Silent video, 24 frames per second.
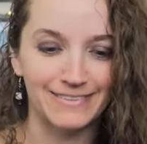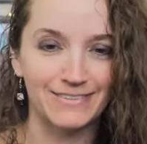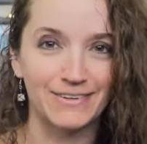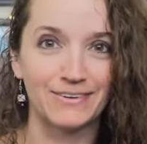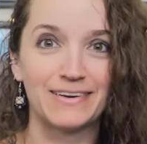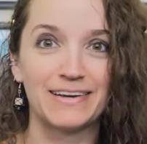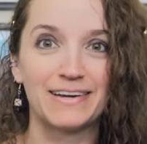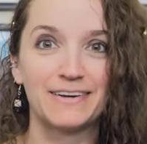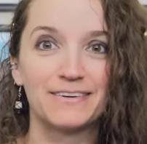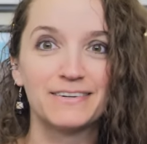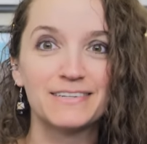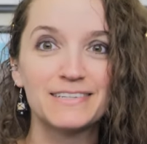so
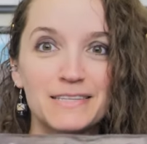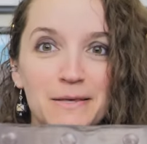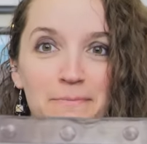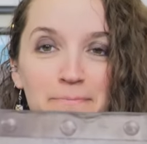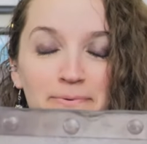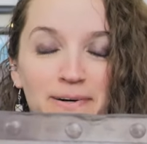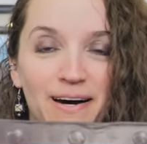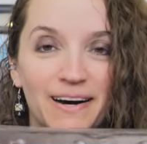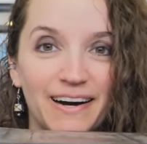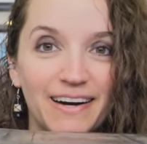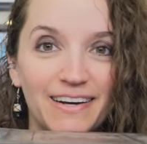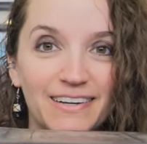here is the
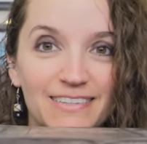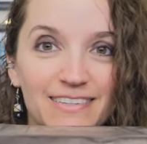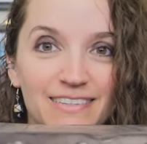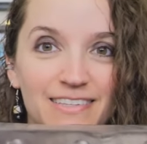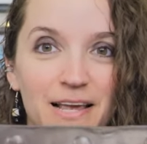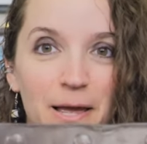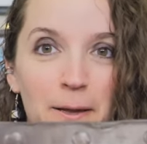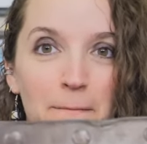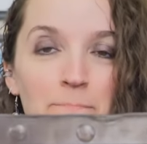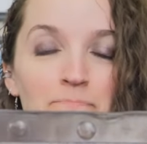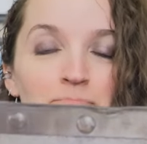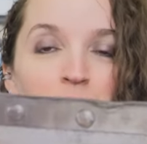box
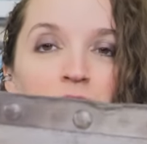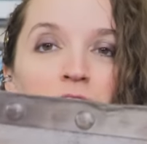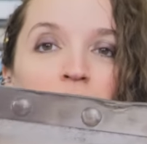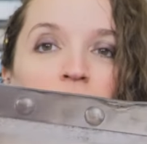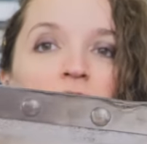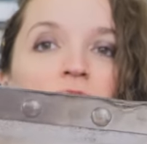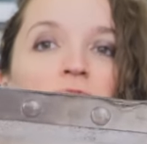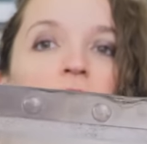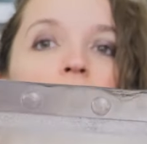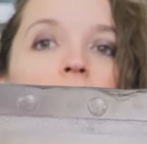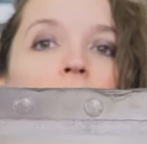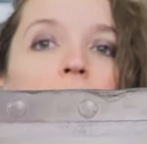
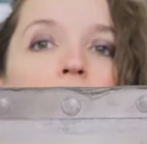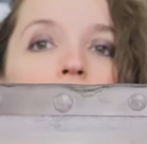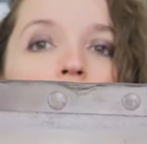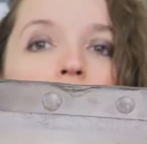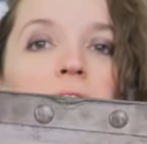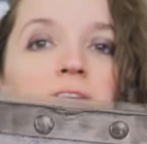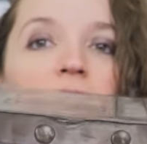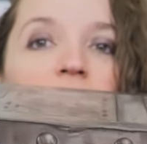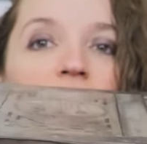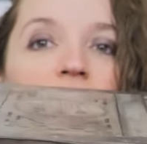from the